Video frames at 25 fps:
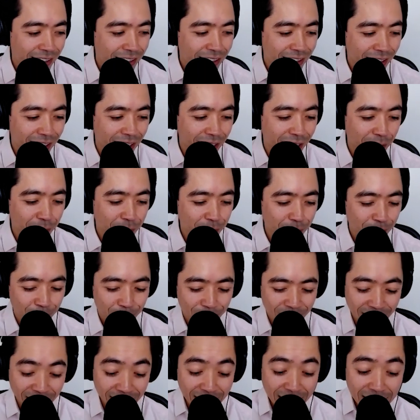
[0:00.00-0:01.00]

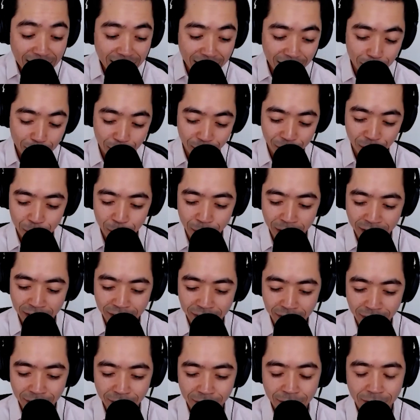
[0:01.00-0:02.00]
eating
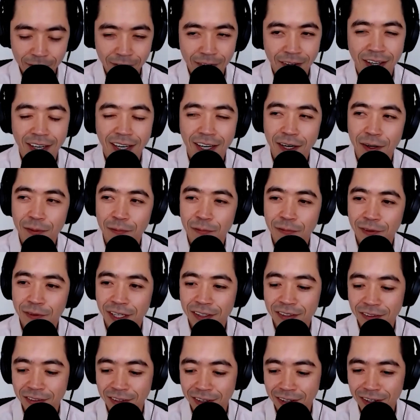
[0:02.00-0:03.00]
perspective,
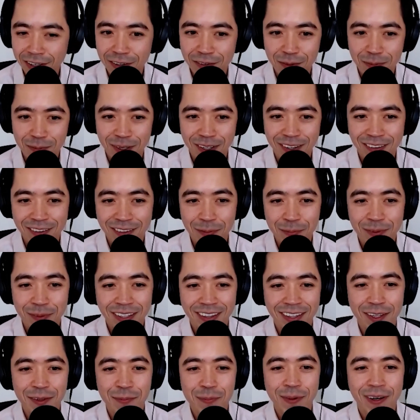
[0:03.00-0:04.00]
flexitarianism is something
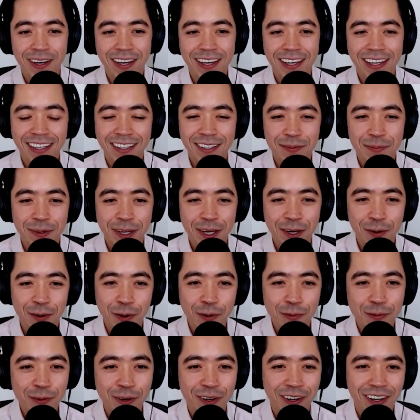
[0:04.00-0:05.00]
that my
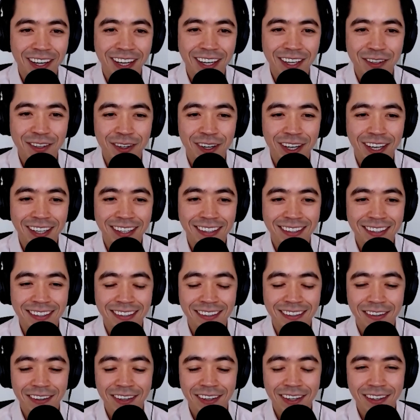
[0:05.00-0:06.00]
girlfriend and I tried
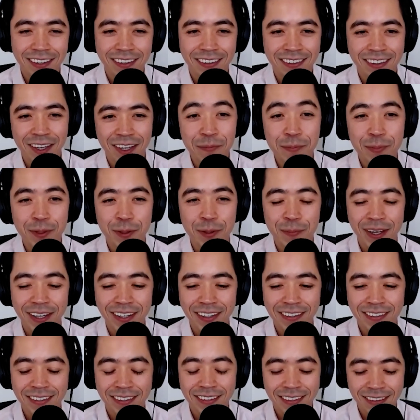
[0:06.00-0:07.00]
to
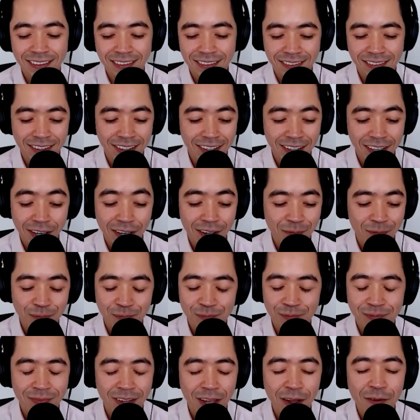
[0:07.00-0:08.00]
implement
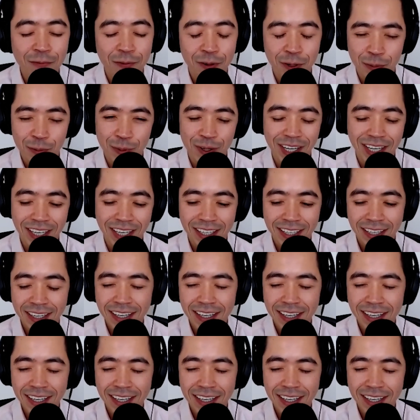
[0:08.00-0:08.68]
every week.